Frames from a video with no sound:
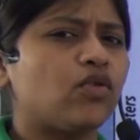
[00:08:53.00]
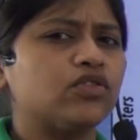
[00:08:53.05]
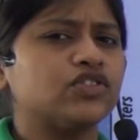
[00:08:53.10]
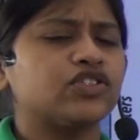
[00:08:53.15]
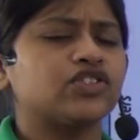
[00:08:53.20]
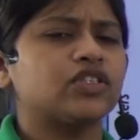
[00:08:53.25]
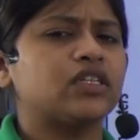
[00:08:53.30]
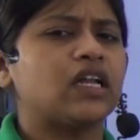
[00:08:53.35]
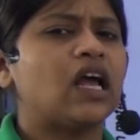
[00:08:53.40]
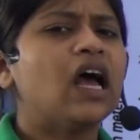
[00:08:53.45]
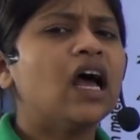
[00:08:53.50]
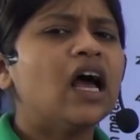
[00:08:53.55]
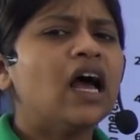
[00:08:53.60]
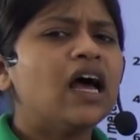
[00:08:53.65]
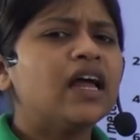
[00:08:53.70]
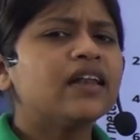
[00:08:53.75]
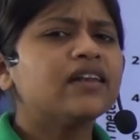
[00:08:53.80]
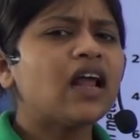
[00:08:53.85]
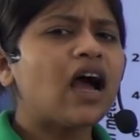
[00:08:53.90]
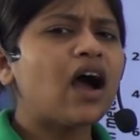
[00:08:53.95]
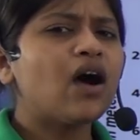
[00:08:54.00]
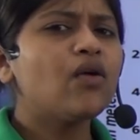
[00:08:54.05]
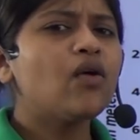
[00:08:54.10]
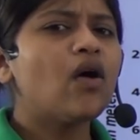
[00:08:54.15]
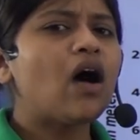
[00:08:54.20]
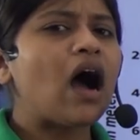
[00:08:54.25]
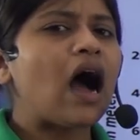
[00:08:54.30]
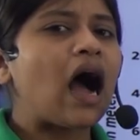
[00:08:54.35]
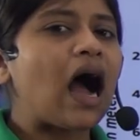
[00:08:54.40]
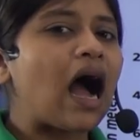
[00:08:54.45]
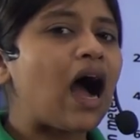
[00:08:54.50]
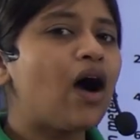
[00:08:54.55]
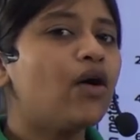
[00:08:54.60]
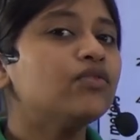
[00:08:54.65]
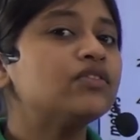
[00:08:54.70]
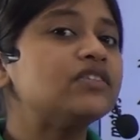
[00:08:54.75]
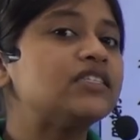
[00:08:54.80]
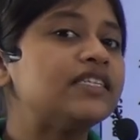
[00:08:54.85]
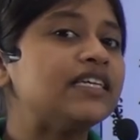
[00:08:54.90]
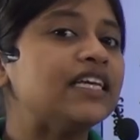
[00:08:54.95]
Ocean. Now
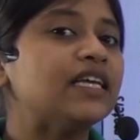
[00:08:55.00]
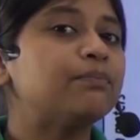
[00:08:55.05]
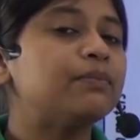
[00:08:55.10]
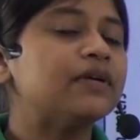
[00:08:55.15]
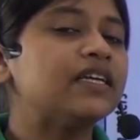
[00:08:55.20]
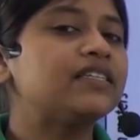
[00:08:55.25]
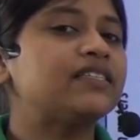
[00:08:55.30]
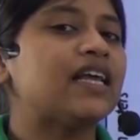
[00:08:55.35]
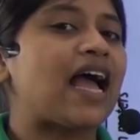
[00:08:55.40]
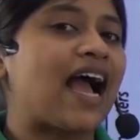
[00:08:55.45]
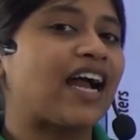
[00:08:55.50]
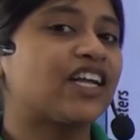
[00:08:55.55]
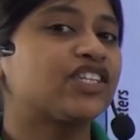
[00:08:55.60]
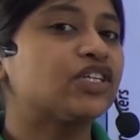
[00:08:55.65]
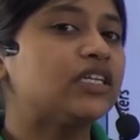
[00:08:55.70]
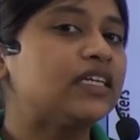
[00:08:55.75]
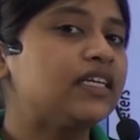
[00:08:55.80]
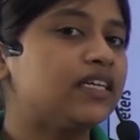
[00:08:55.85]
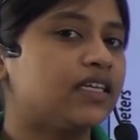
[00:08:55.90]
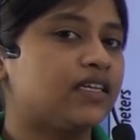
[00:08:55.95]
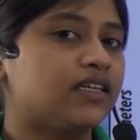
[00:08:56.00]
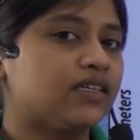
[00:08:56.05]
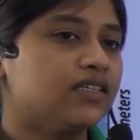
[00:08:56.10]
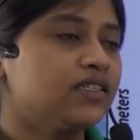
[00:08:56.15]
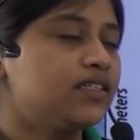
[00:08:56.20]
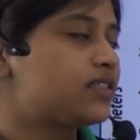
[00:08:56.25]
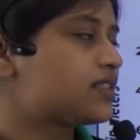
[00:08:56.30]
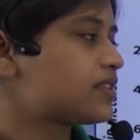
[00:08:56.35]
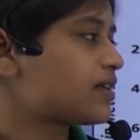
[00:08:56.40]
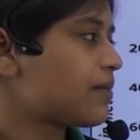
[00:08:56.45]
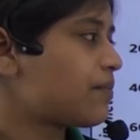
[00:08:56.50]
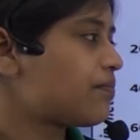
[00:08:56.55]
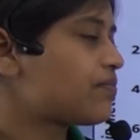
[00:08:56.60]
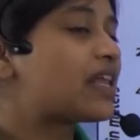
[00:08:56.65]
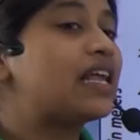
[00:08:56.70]
how deep it actually is?